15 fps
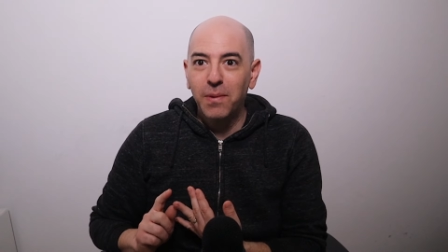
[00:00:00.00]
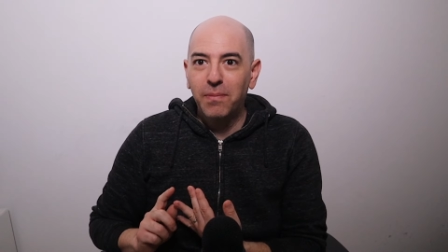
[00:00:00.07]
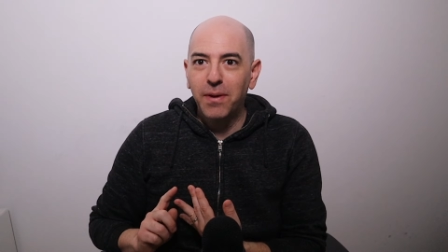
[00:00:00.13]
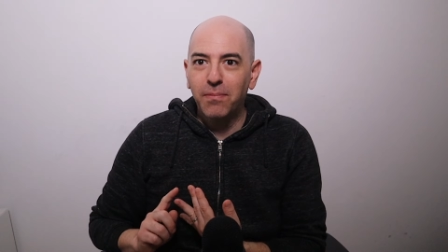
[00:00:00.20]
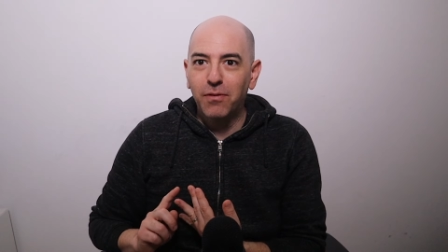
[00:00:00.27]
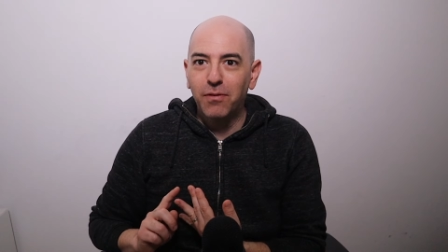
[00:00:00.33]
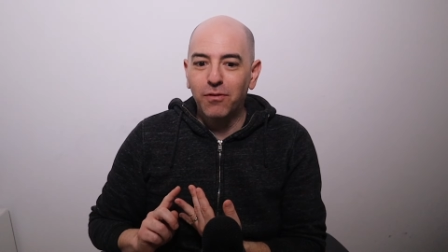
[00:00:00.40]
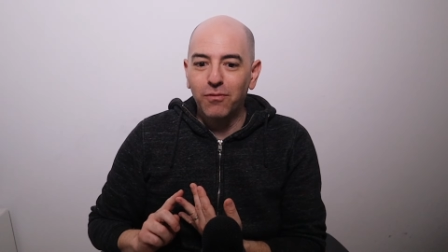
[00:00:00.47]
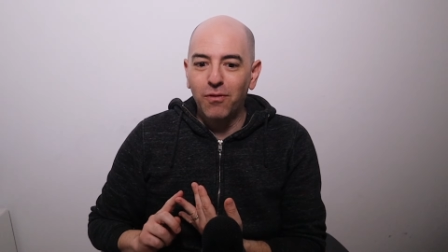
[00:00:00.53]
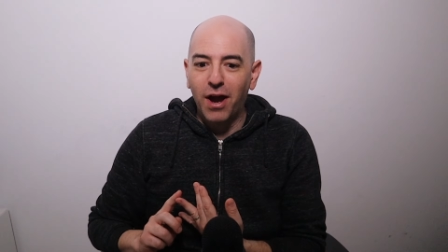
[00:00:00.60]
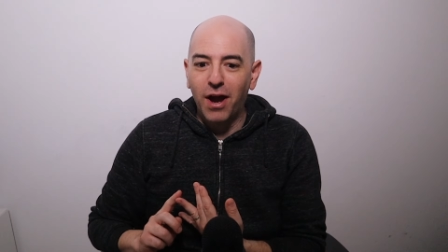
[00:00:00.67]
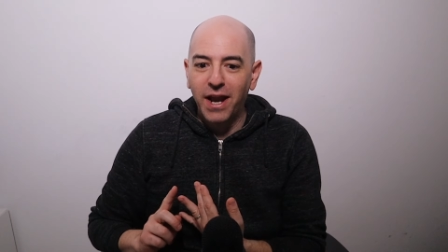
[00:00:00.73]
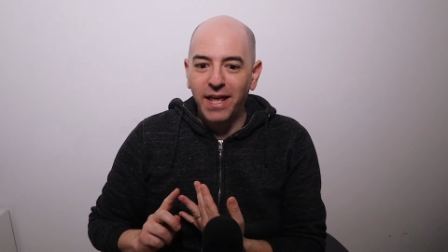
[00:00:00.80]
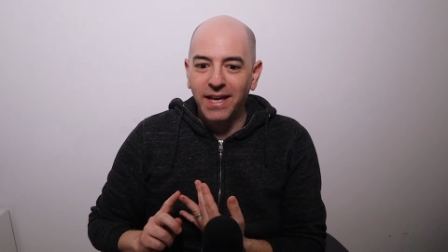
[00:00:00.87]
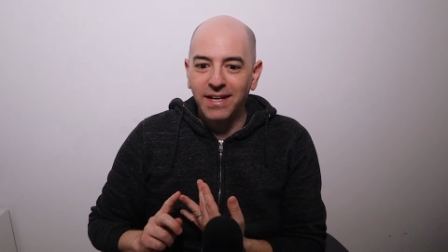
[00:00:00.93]
People
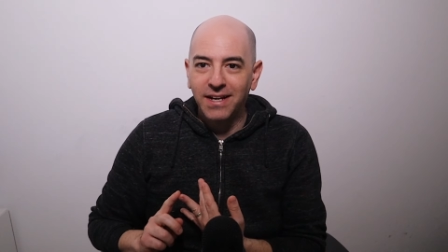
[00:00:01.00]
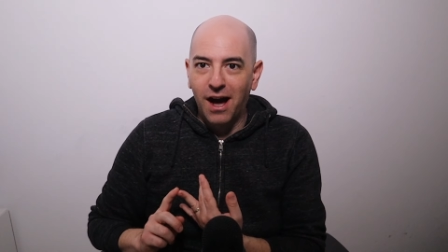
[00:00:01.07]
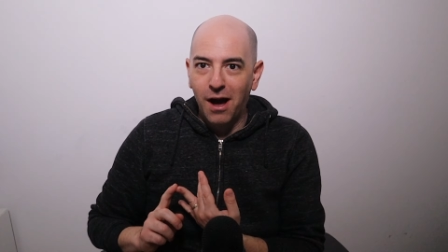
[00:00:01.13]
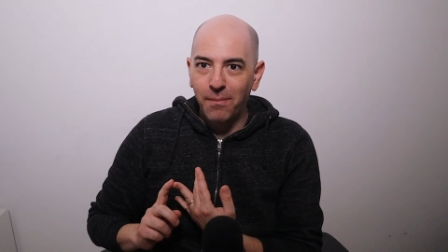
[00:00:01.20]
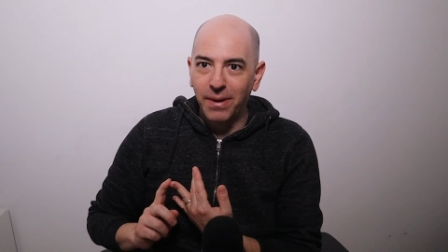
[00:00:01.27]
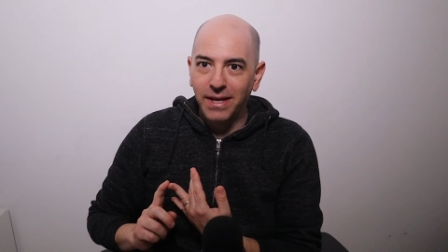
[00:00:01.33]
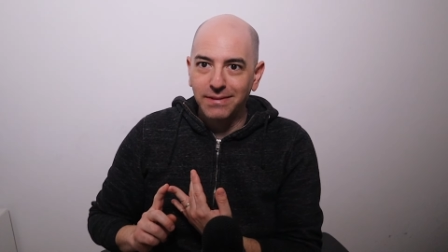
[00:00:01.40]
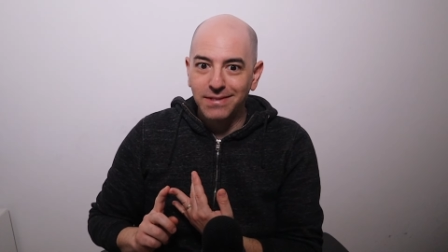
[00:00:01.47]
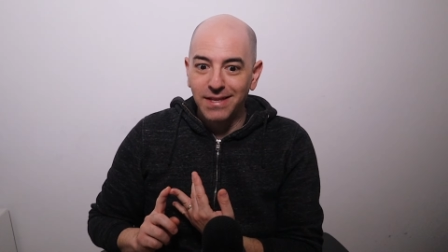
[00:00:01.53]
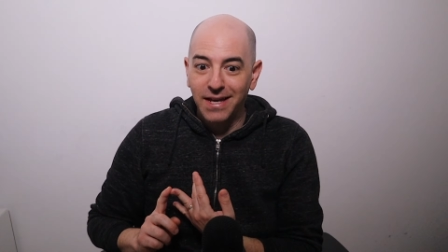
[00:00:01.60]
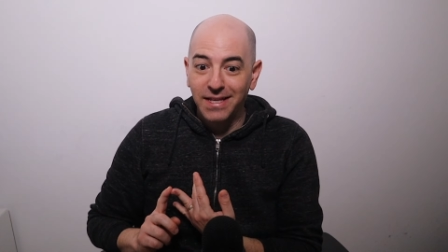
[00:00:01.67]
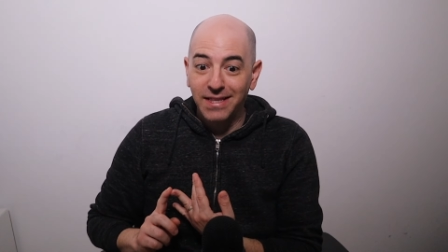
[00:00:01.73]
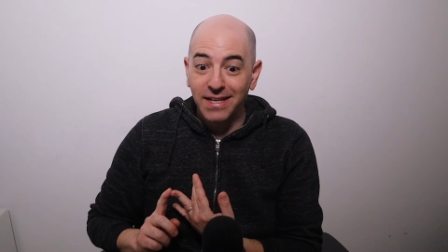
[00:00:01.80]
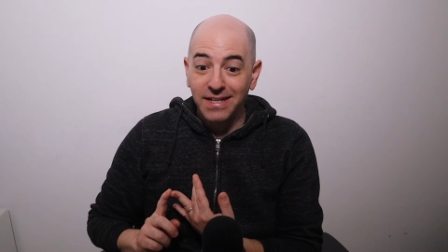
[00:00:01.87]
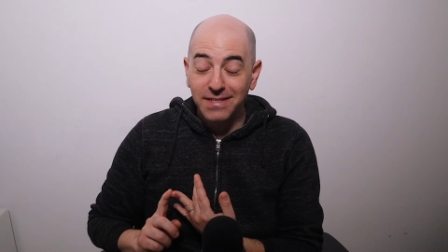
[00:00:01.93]
writing comments
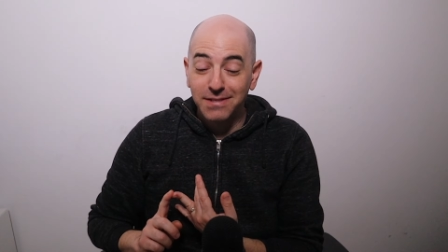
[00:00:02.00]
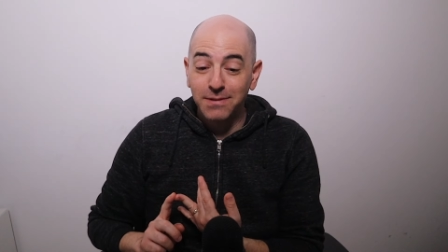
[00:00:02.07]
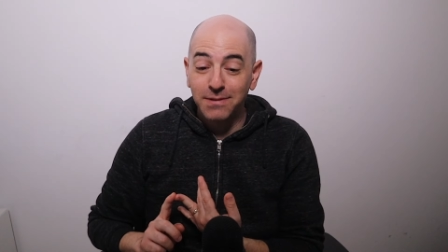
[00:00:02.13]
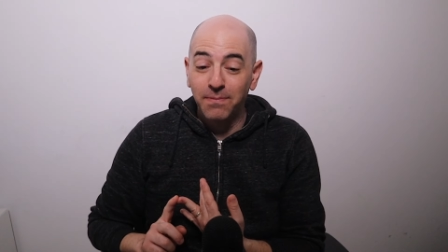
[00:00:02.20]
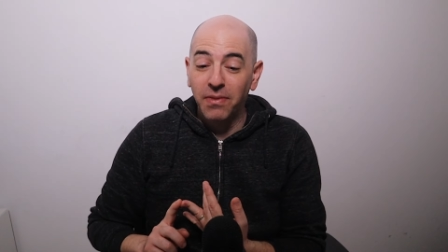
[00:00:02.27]
like this: